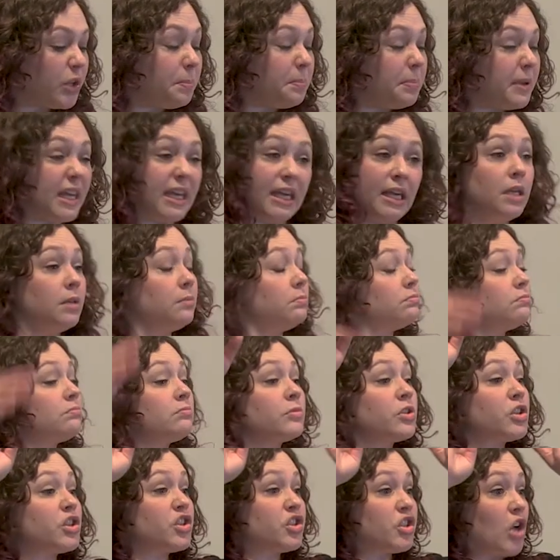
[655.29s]
be
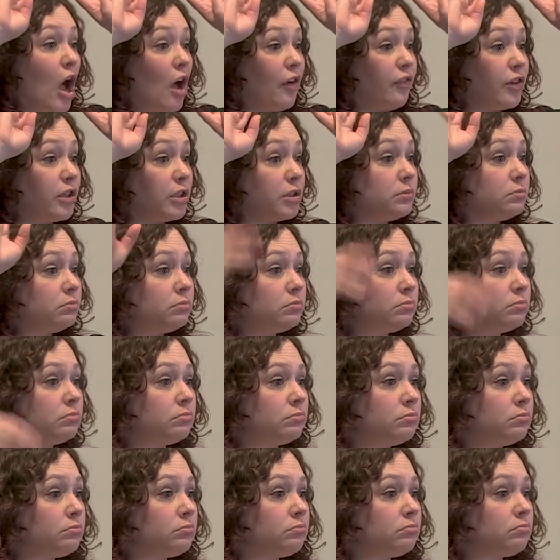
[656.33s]
sovereign.
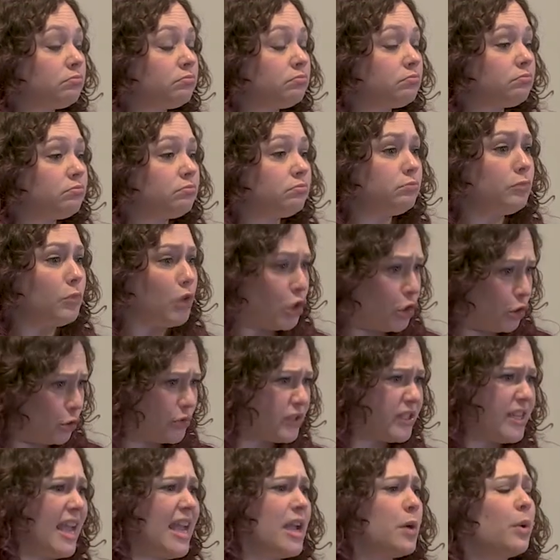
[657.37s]
You're
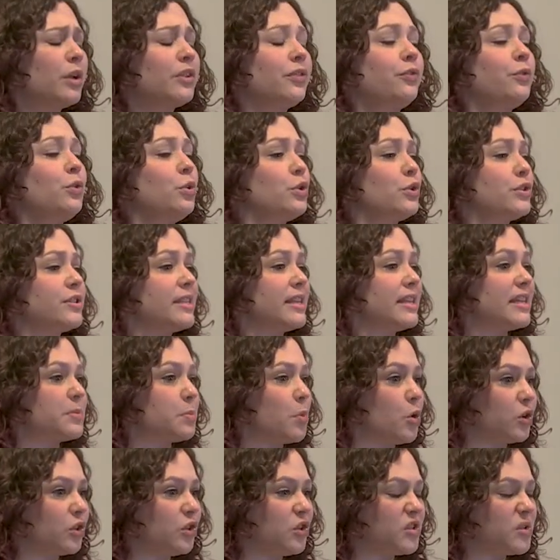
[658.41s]
saying, what fools these
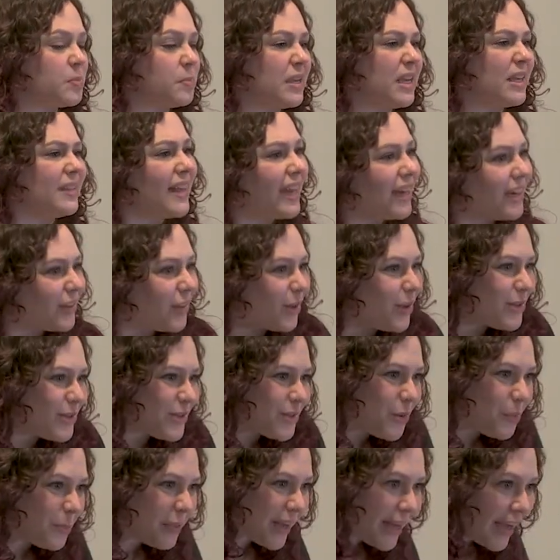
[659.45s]
mortals be. That could also
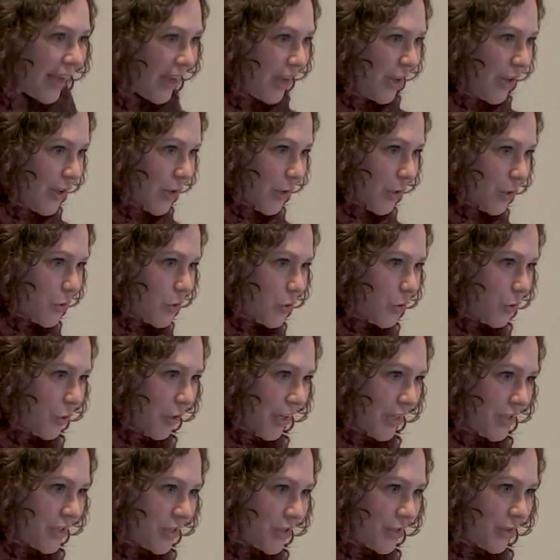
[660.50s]
be
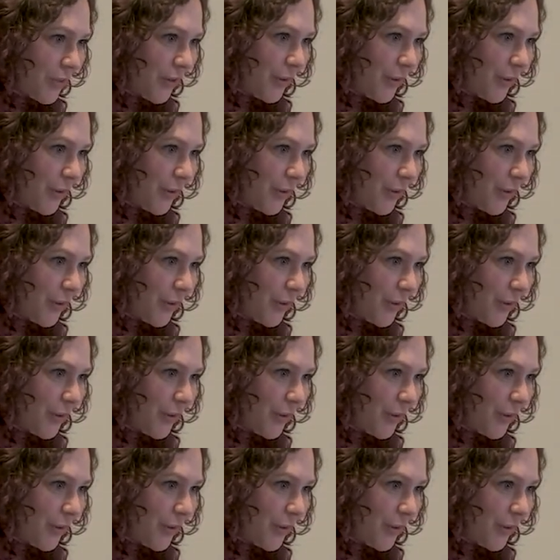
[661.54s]
trickster,